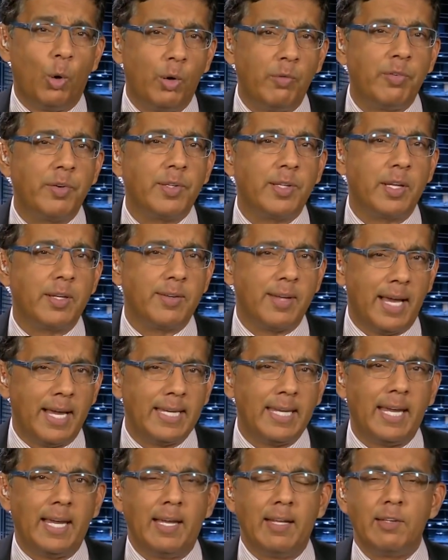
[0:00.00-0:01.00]
over the
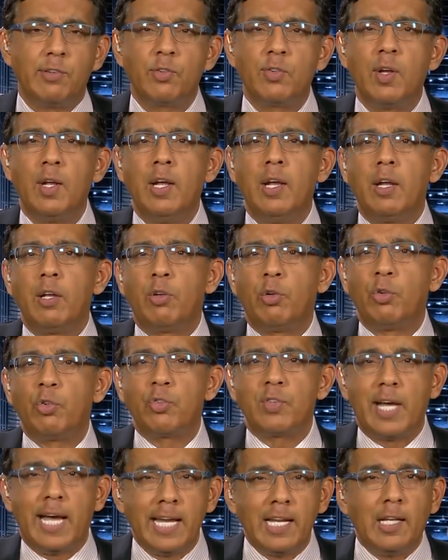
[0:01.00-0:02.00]
decades
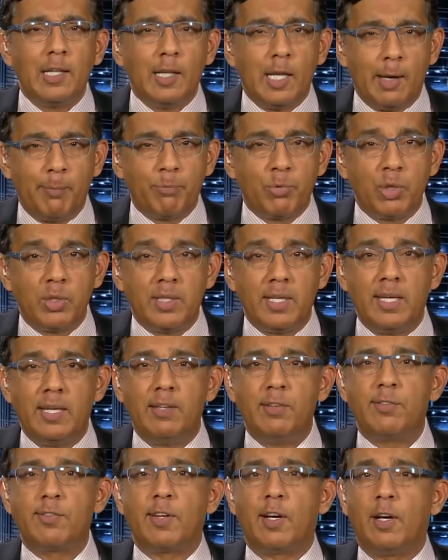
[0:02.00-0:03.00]
to sidle up to
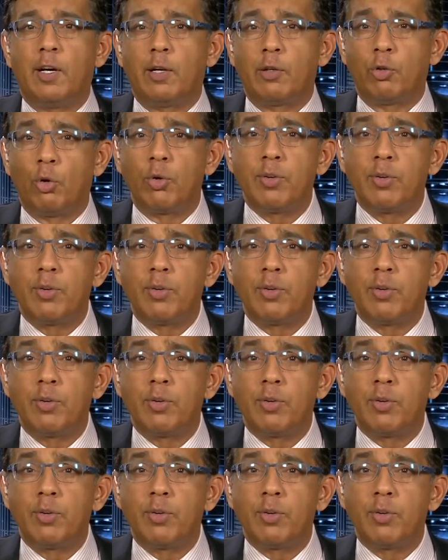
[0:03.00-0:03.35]
these uh,